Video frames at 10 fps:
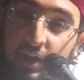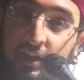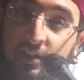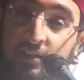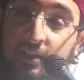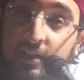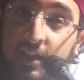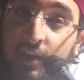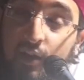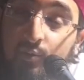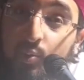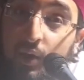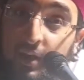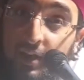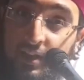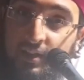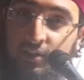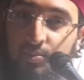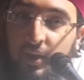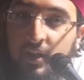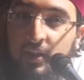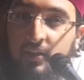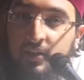and it's a day of wa'id as well.